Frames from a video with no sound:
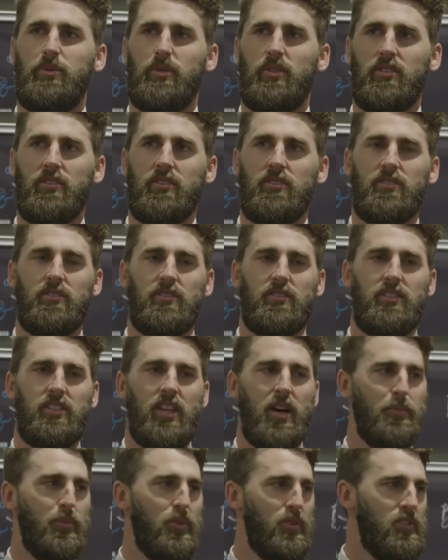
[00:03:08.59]
put a
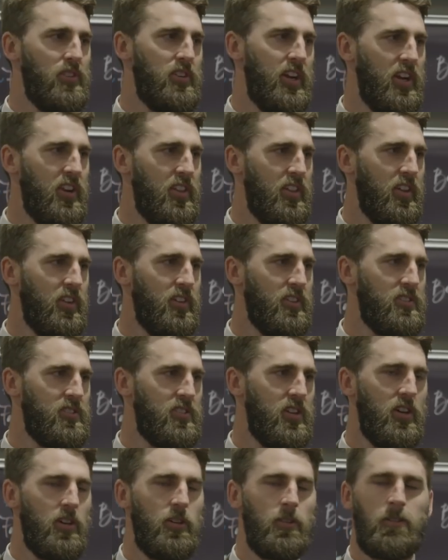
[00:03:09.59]
number on anything.
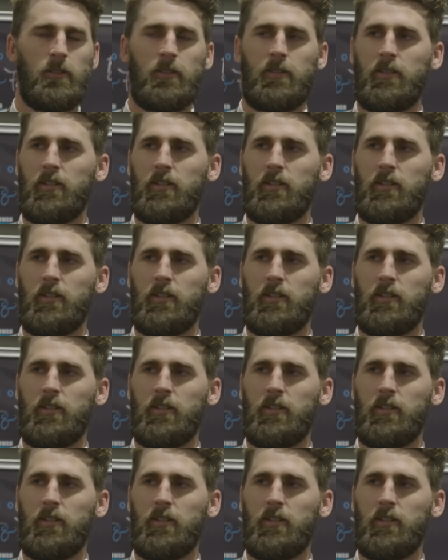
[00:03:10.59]
So